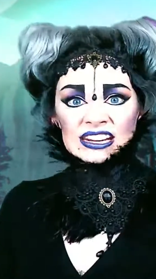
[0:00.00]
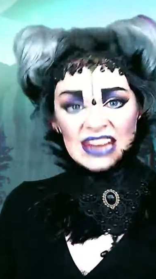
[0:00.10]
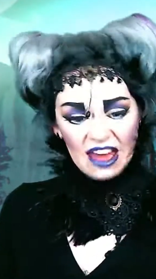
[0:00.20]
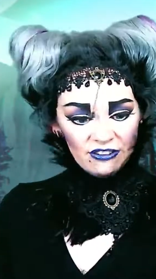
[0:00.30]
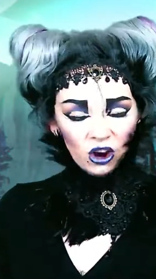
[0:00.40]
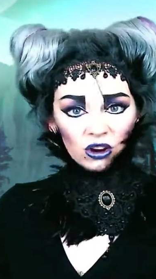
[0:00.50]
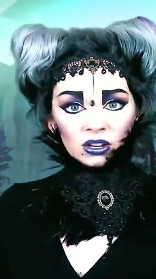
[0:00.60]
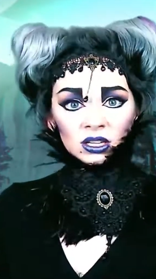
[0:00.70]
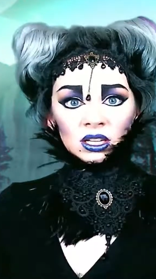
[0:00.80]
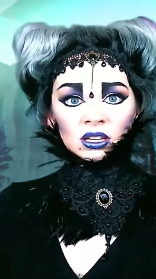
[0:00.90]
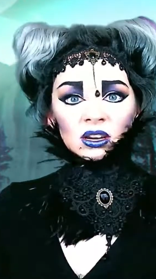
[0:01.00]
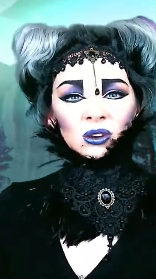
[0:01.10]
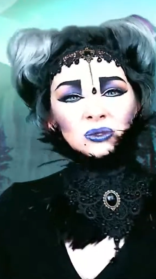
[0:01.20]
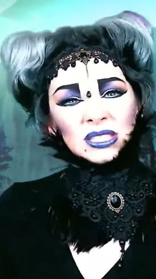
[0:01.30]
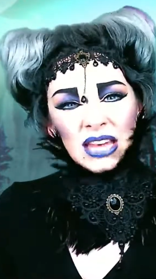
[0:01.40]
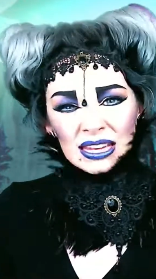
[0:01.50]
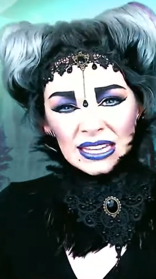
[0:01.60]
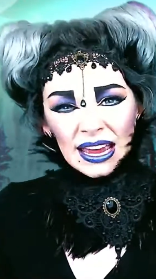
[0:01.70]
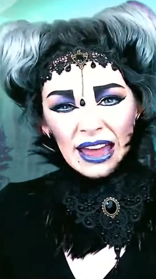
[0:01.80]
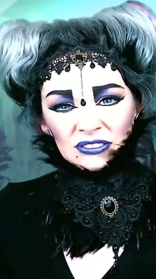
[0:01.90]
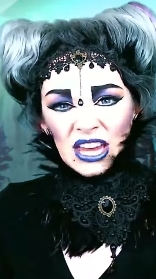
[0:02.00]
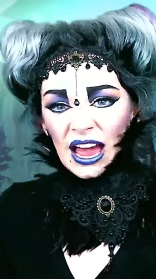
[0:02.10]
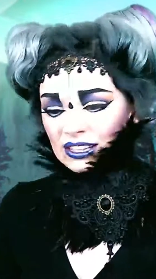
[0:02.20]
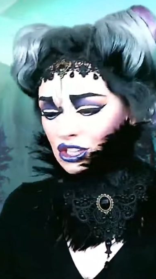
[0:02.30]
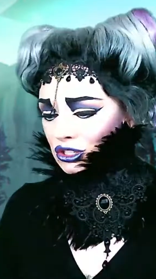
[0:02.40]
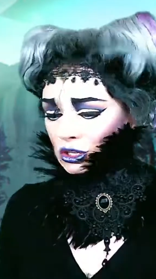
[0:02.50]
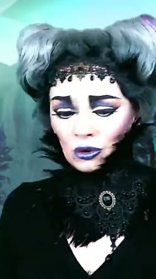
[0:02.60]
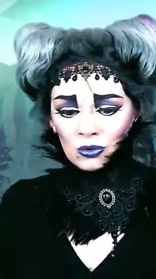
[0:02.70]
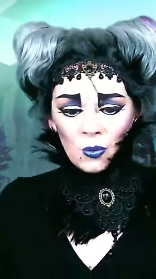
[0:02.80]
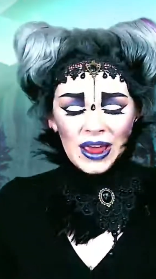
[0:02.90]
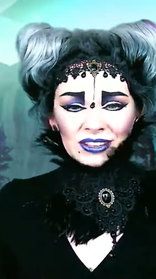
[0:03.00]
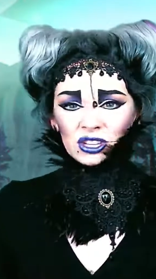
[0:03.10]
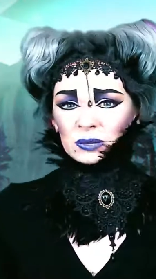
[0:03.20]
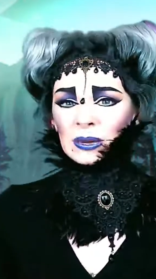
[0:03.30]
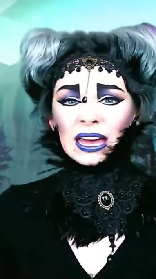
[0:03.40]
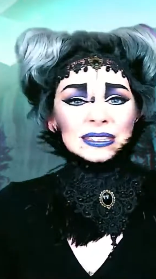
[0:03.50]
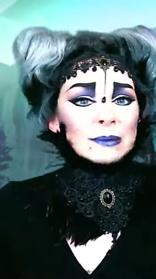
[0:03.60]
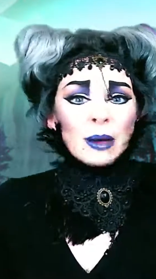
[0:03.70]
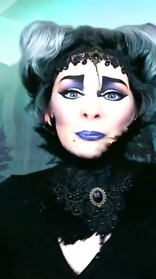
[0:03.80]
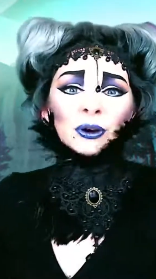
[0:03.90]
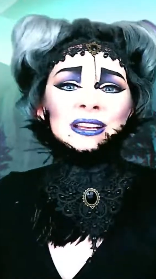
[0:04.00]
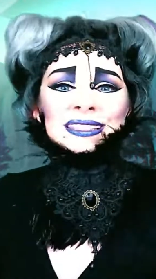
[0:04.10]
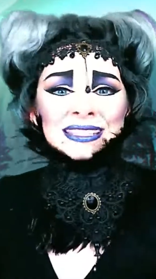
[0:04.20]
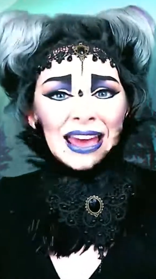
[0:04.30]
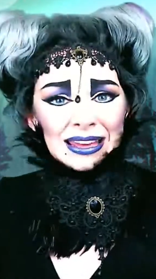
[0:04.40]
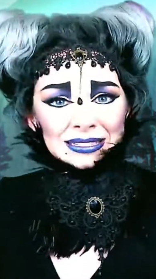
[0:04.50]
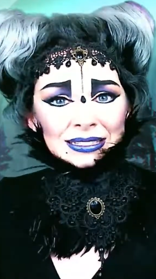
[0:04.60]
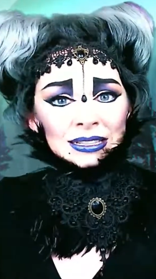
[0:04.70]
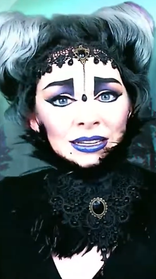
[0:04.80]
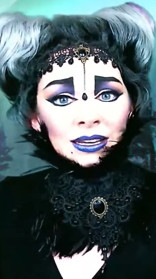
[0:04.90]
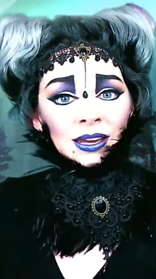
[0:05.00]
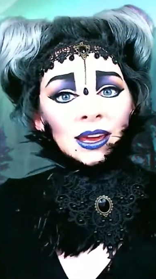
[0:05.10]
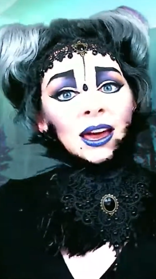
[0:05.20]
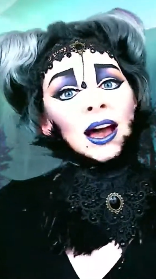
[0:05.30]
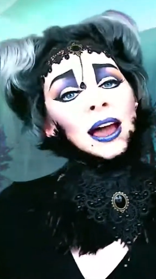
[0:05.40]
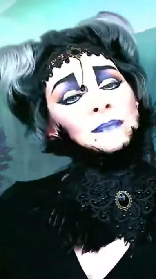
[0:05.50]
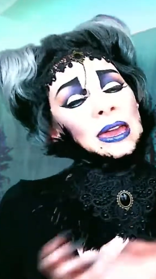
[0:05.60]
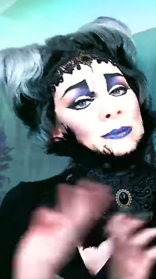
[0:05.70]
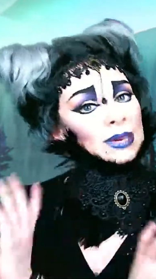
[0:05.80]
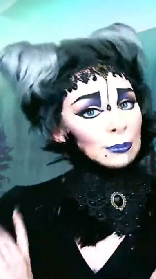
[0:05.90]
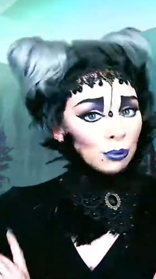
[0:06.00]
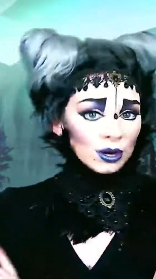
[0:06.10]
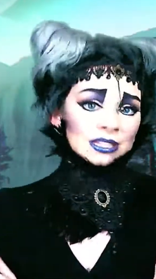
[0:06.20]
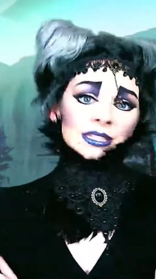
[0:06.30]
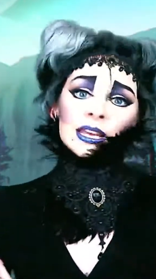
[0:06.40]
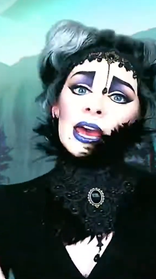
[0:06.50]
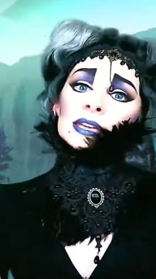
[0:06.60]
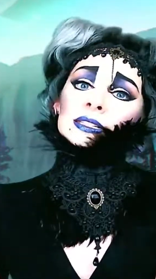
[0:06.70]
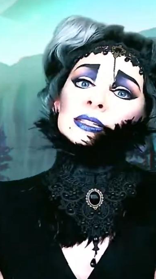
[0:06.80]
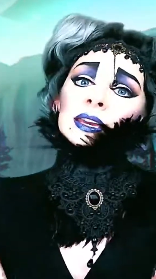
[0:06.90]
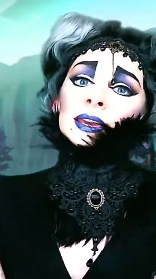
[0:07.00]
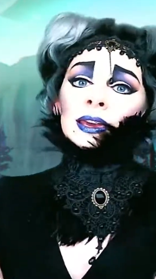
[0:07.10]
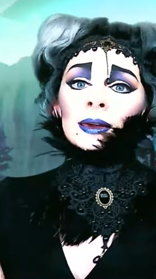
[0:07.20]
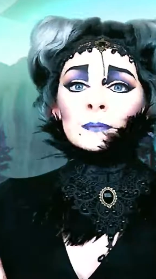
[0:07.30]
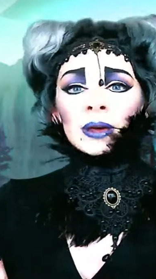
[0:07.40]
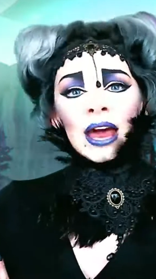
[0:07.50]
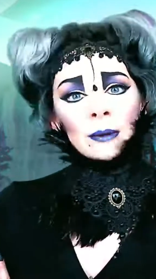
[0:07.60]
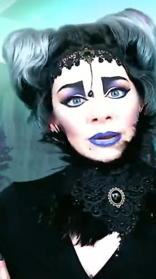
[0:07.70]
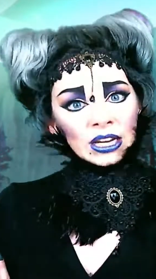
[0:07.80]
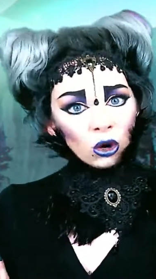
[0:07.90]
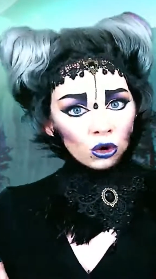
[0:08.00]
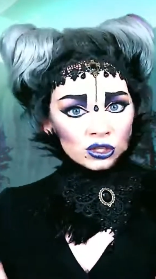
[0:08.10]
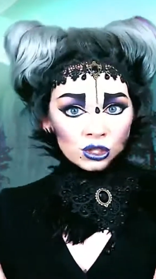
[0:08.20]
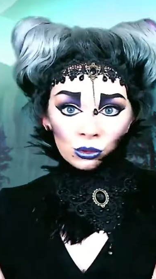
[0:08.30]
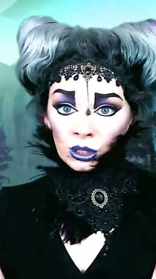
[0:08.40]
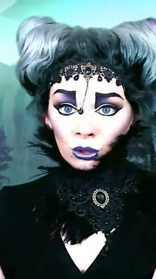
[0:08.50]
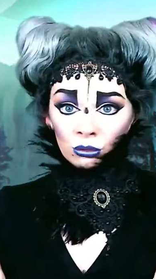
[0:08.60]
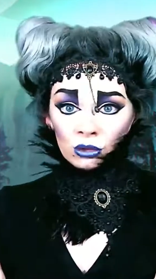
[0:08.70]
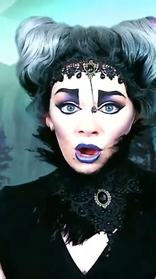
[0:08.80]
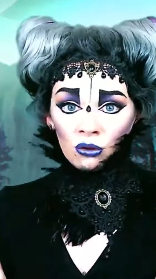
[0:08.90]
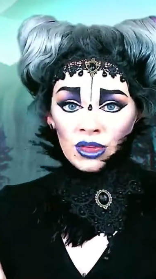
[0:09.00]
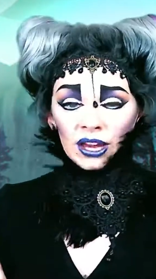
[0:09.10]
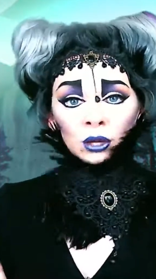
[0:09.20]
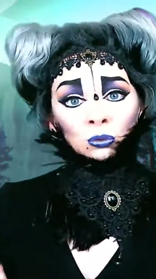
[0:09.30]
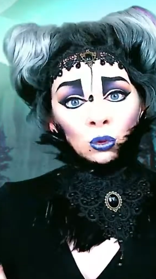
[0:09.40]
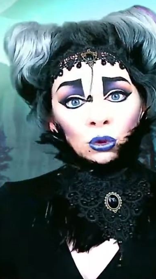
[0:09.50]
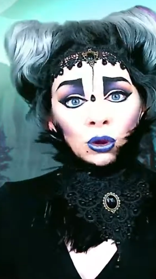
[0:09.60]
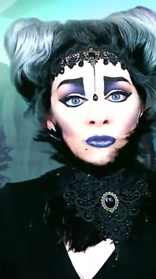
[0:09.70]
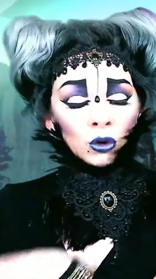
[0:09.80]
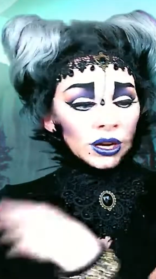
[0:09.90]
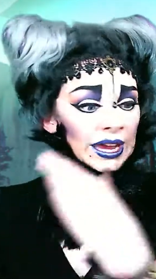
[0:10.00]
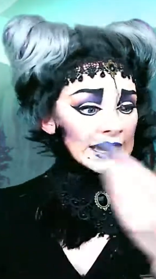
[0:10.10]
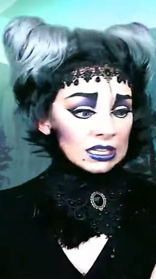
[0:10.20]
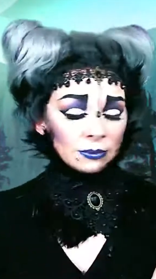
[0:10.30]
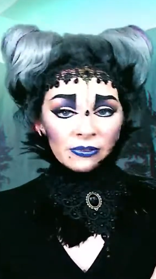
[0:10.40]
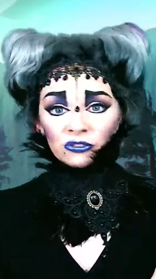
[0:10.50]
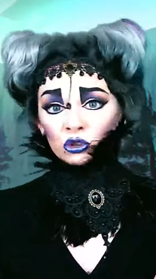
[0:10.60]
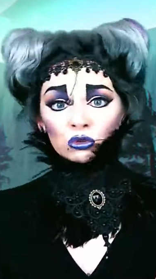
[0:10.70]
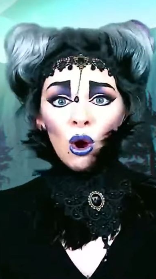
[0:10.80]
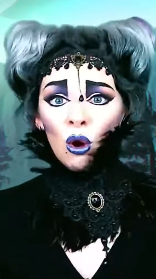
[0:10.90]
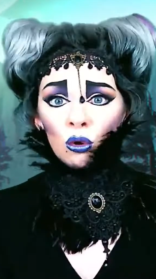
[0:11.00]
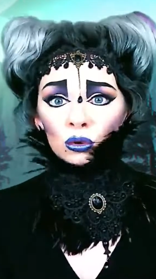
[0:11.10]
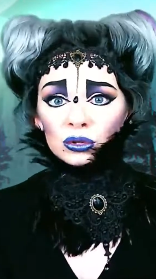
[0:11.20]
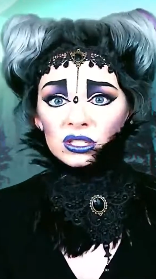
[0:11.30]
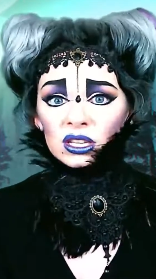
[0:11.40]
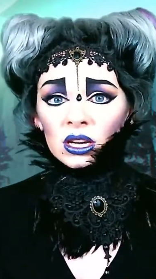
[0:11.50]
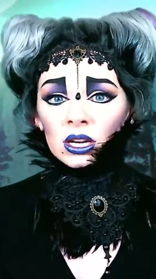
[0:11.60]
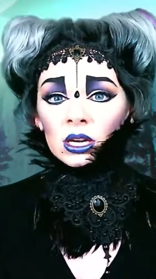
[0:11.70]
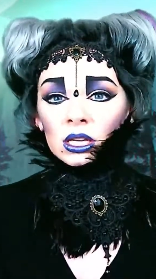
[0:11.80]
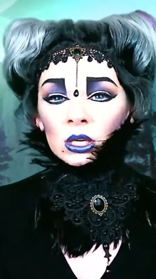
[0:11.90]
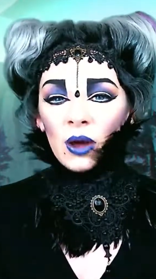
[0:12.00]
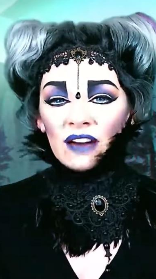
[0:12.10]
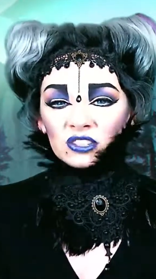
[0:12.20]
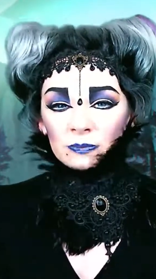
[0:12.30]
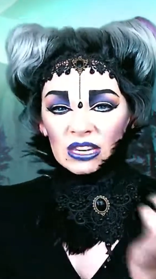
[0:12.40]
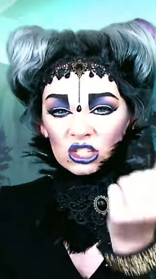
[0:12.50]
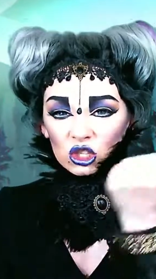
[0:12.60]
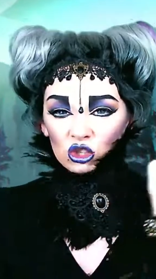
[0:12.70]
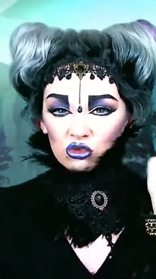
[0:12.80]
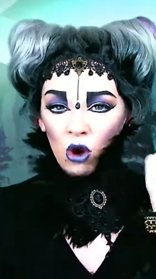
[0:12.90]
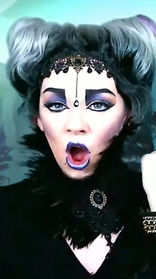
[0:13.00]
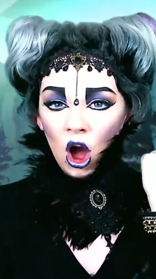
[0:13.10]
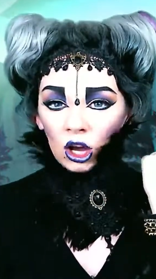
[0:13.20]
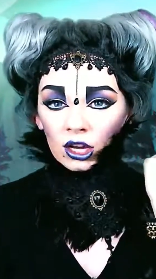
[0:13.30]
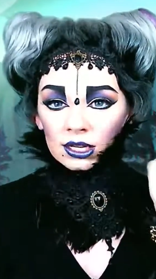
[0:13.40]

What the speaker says: never. Who says I have to act a certain way just because I'm a princess? I may be a princess, but how many girls do you know that can rule over a kingdom of trolls? You have to be strong